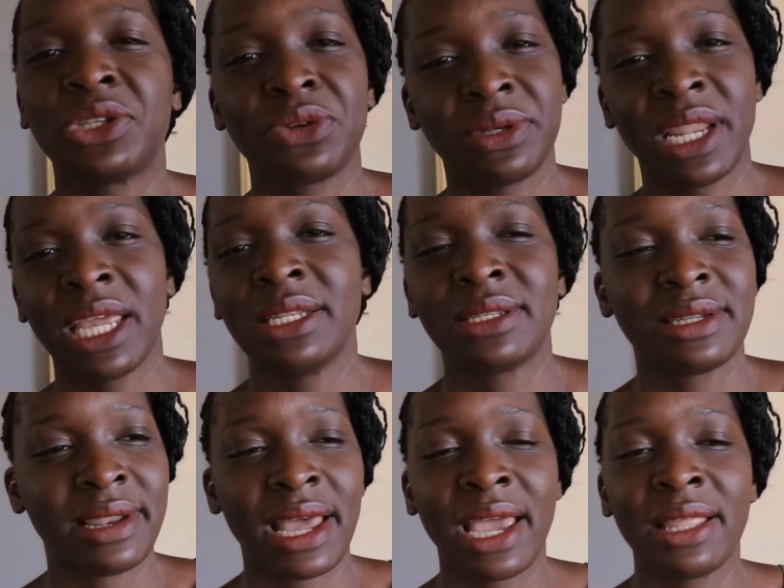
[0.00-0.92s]
or
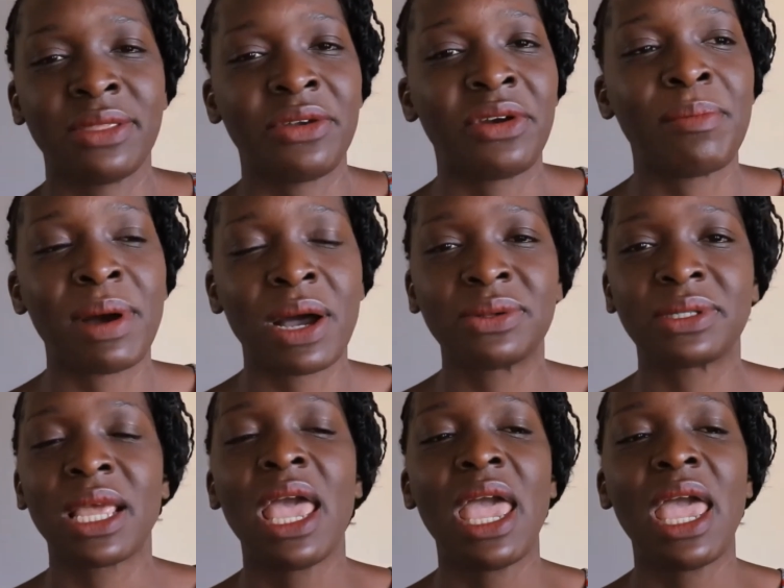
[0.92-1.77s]
99 thereabout,